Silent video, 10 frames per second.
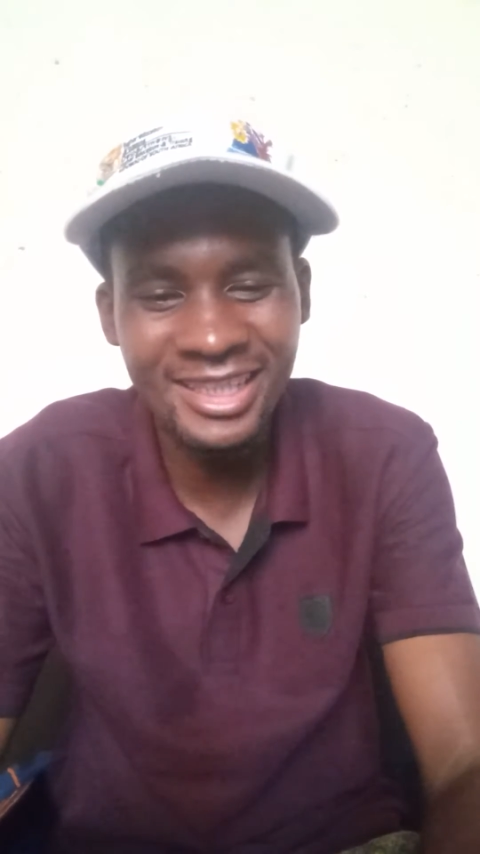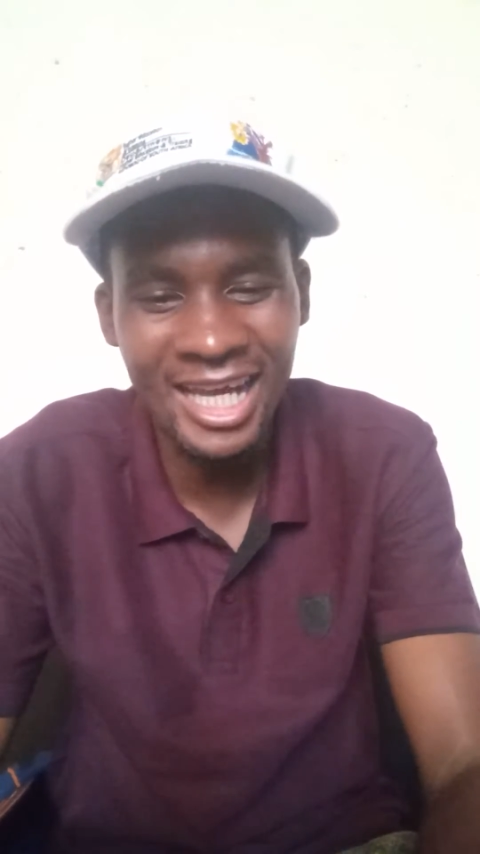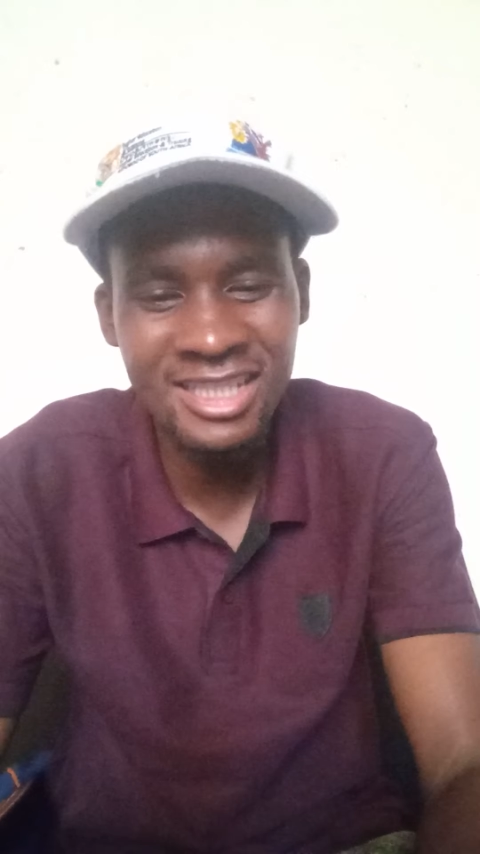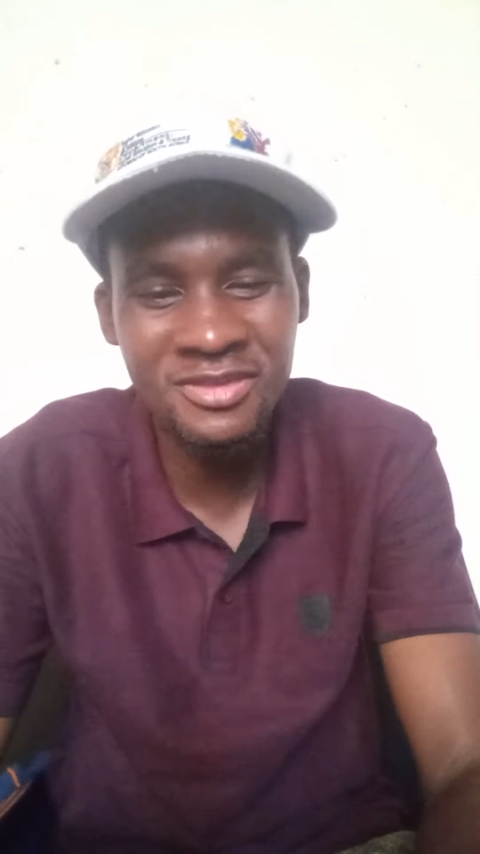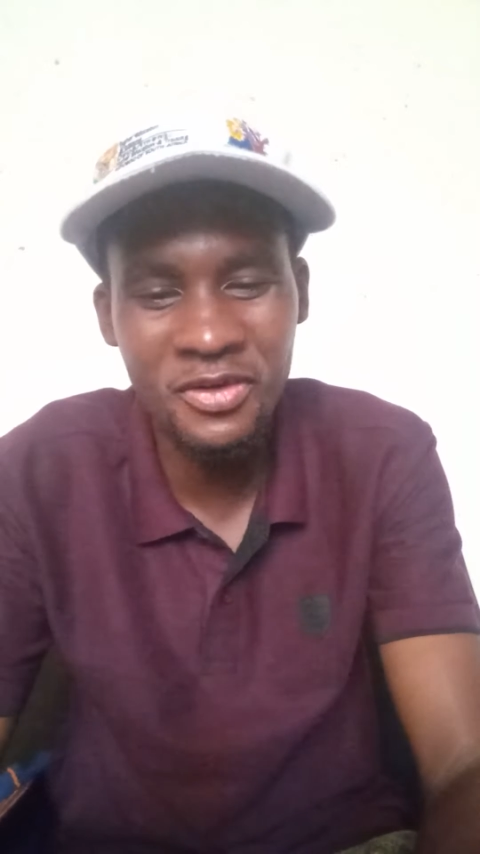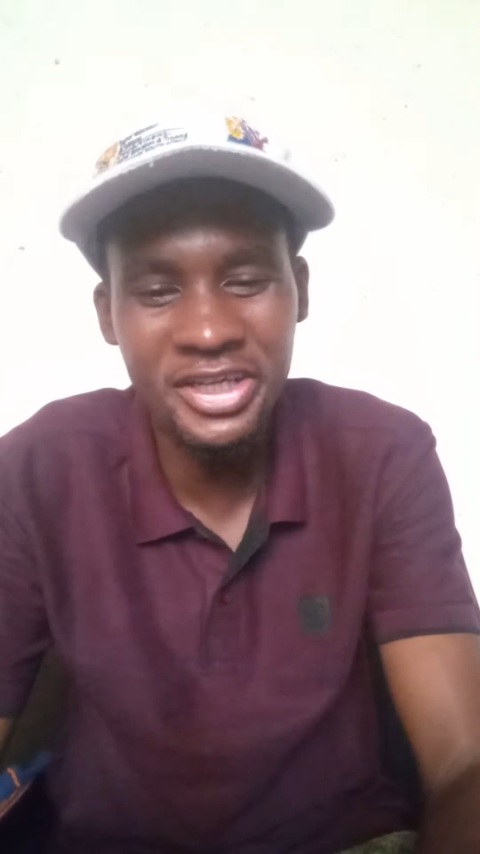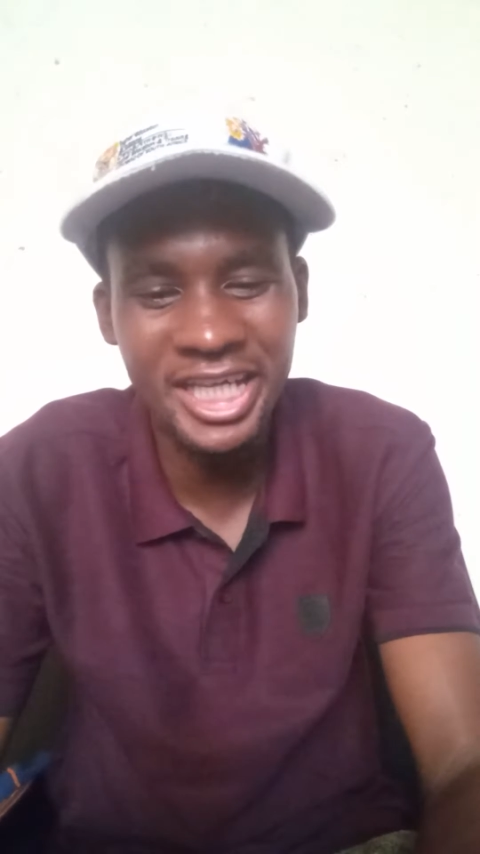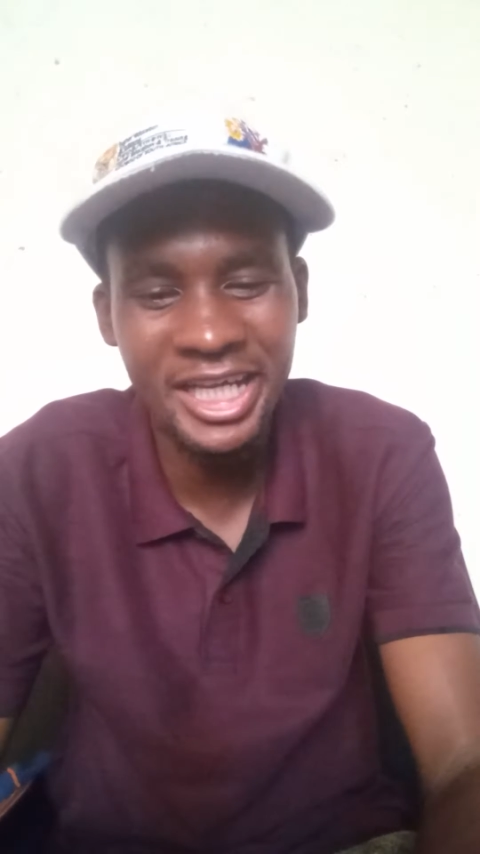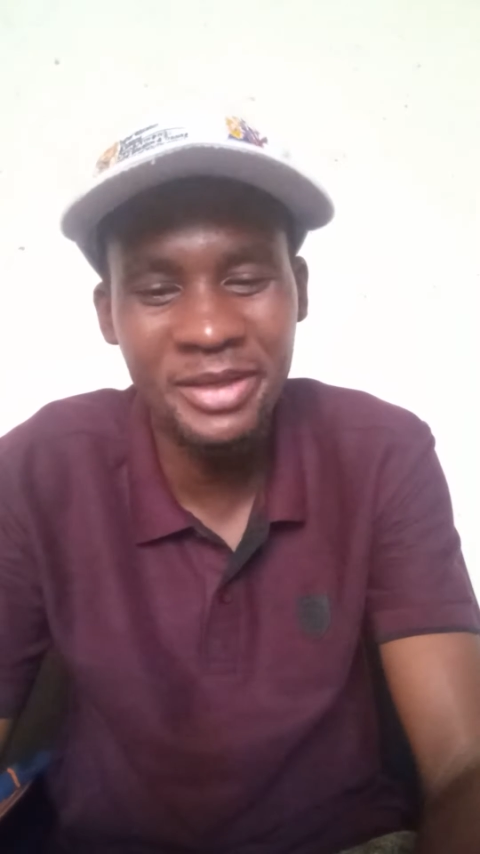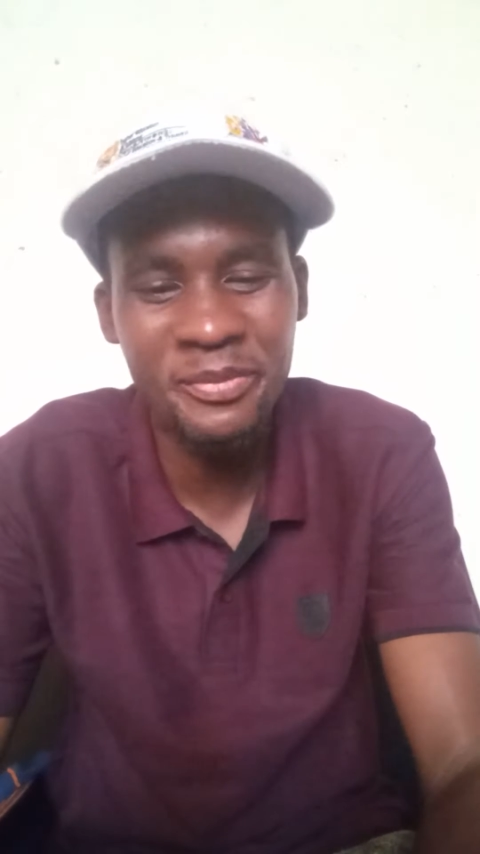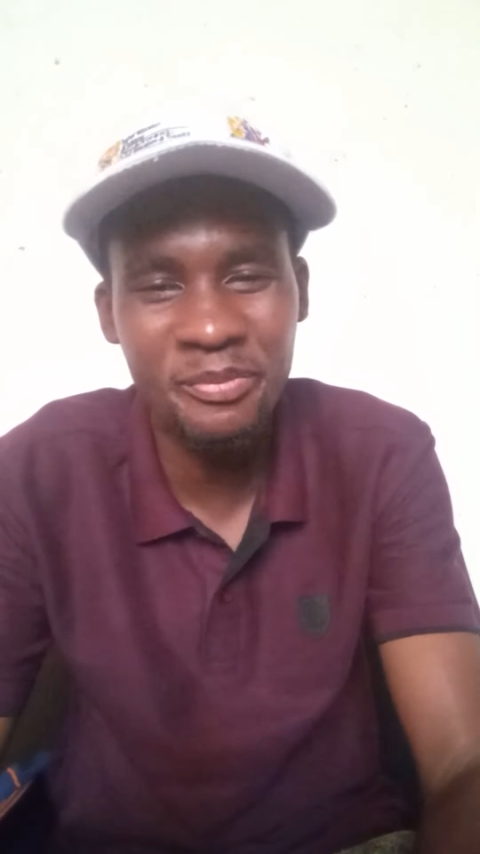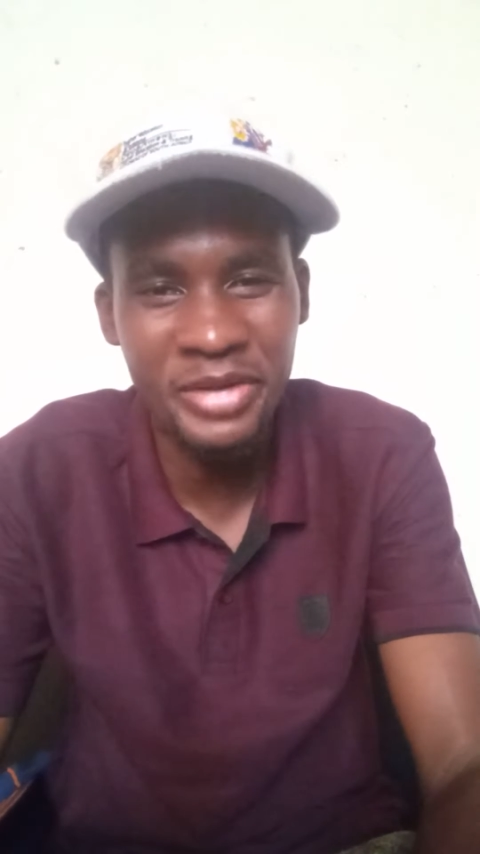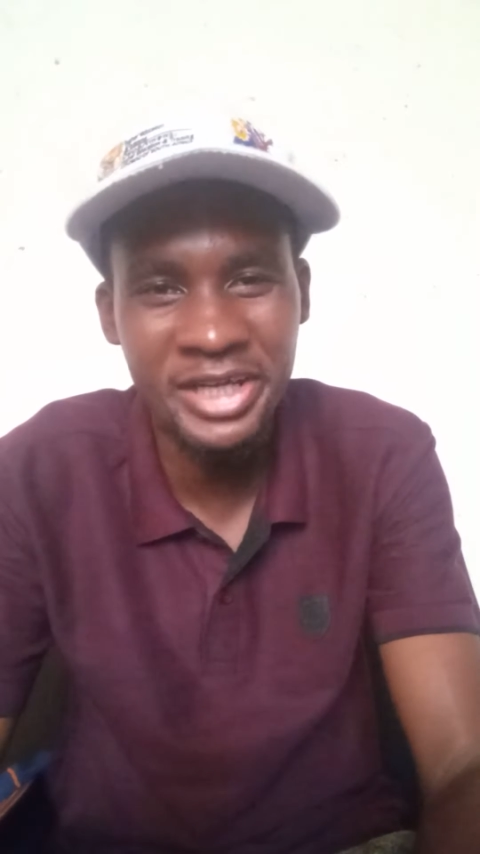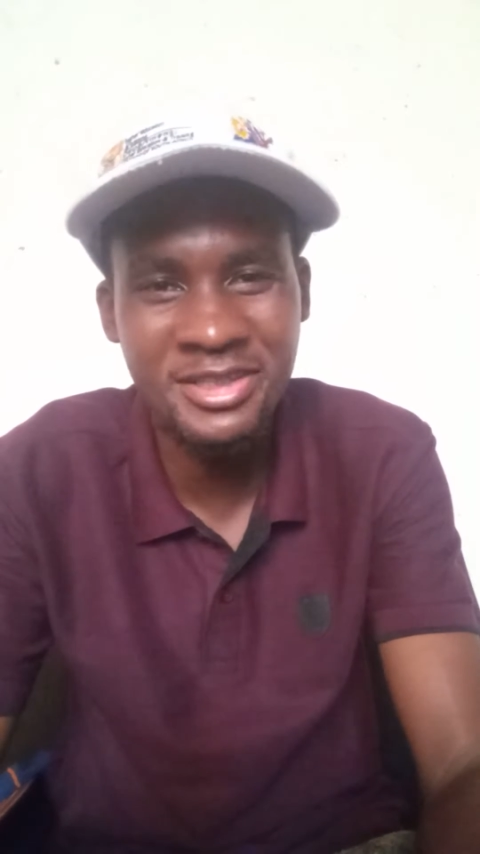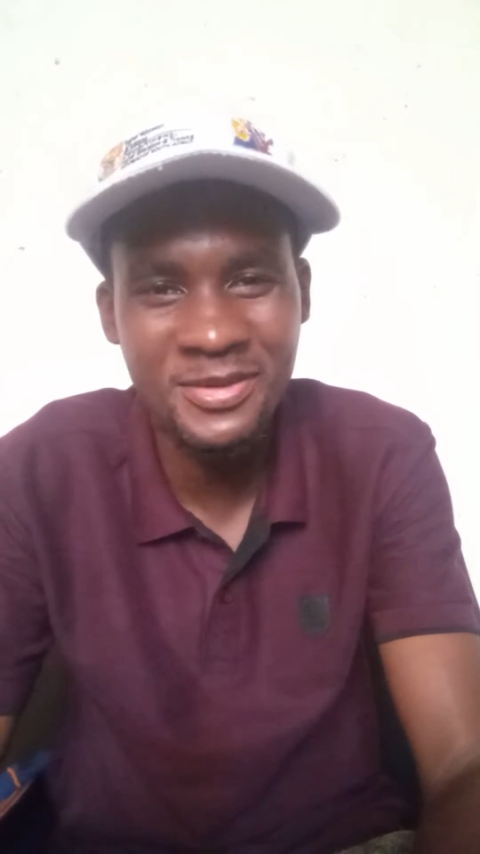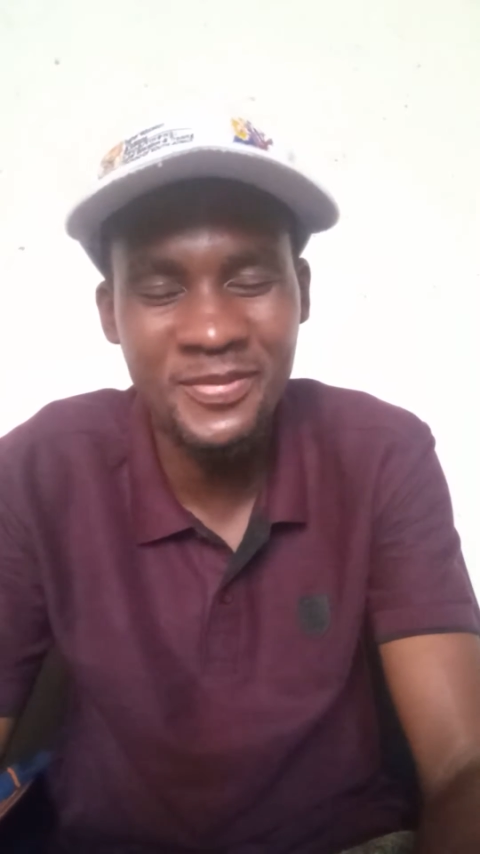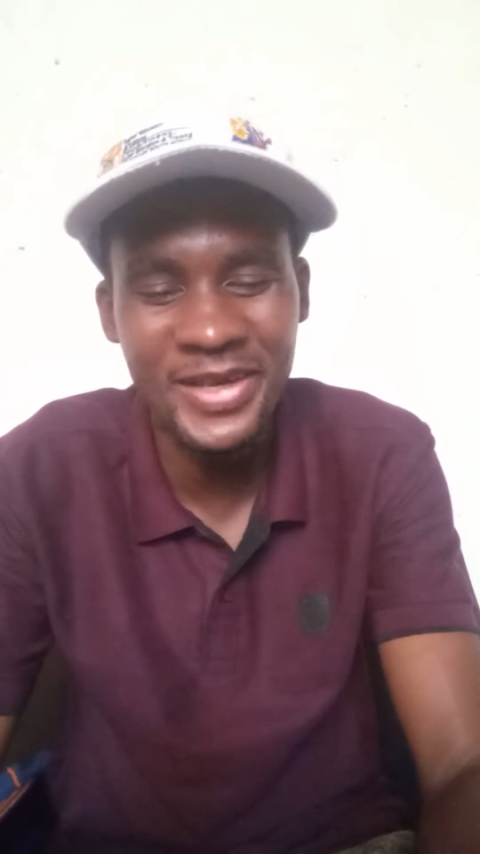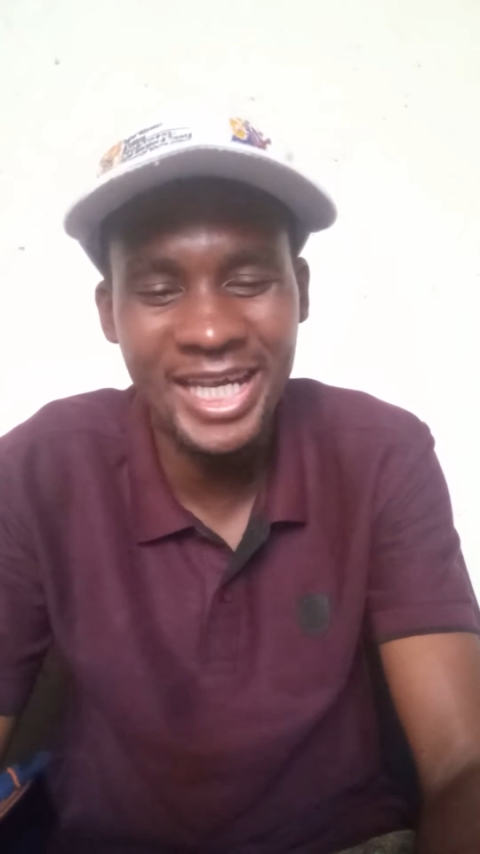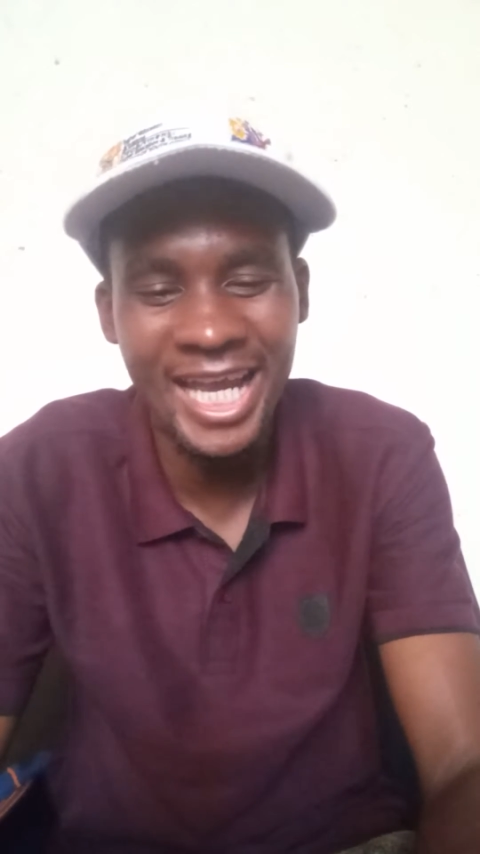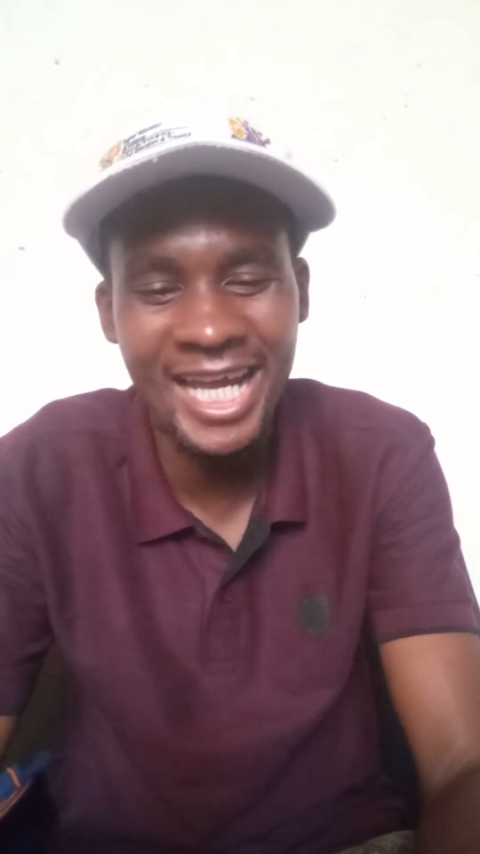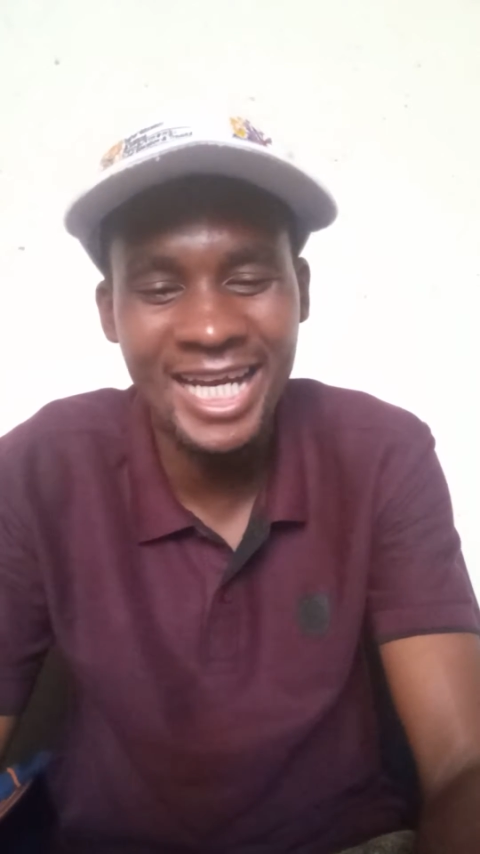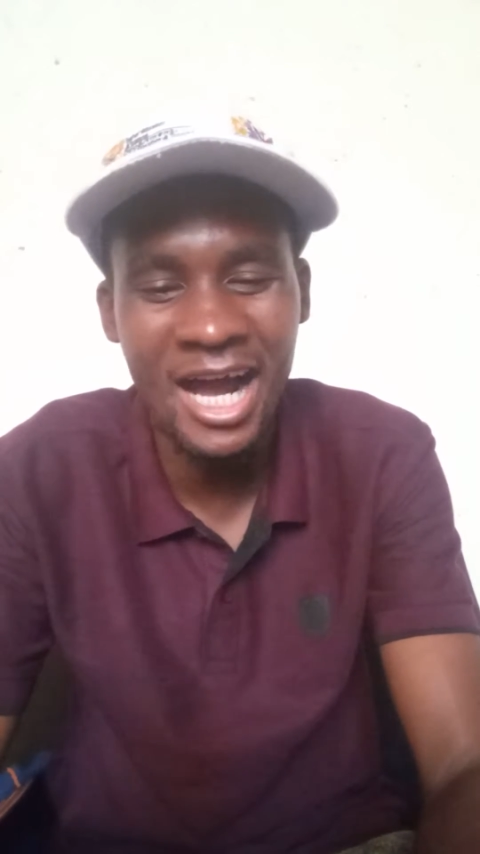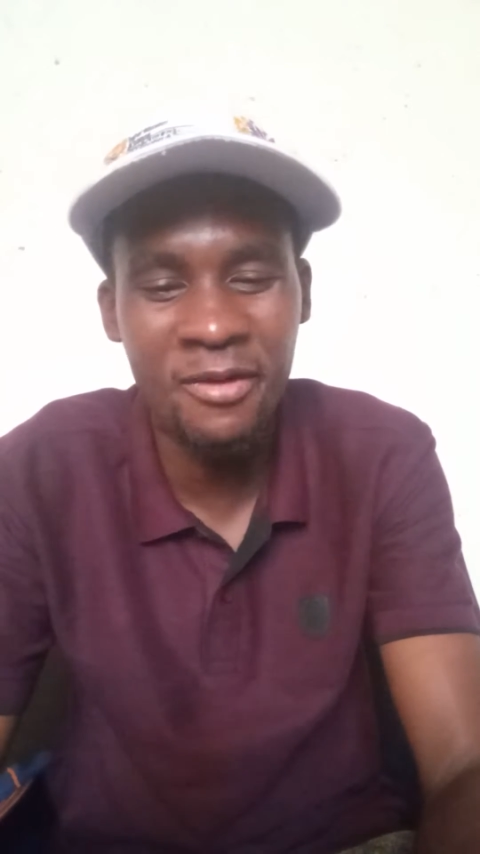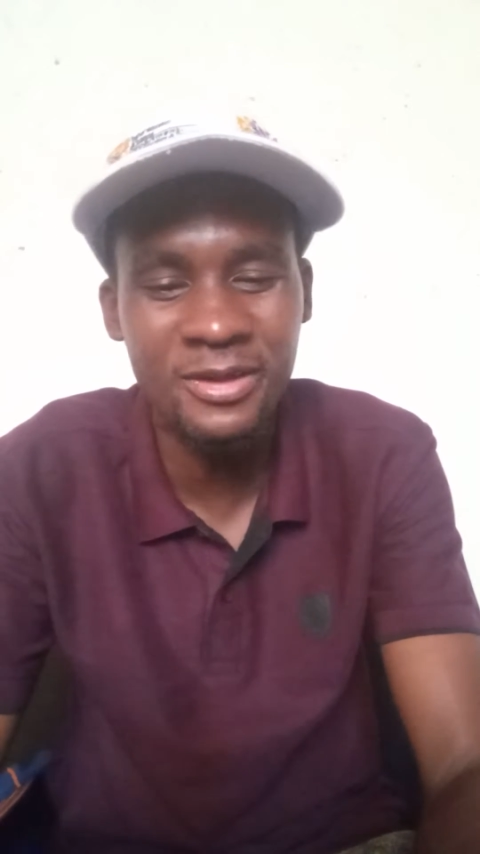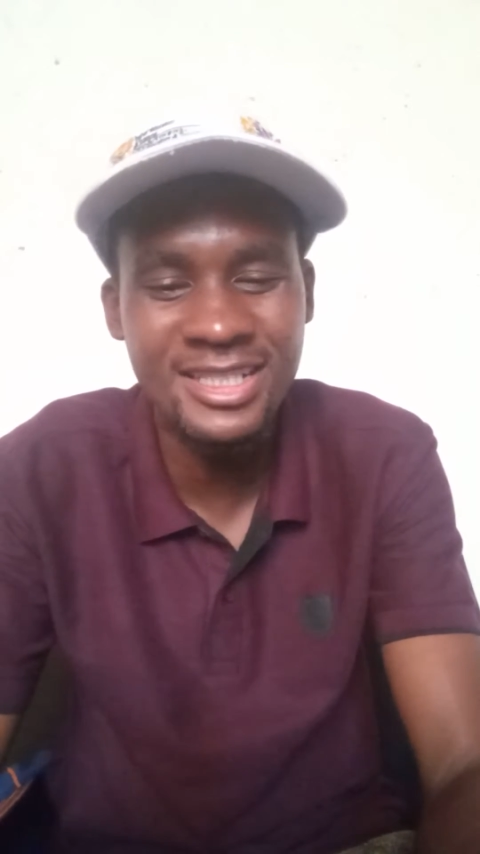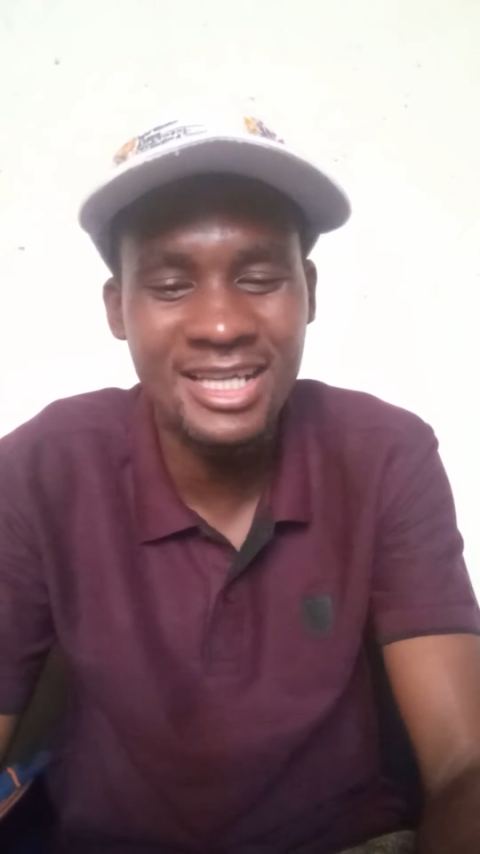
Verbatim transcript: Thanks for getting back to me and I will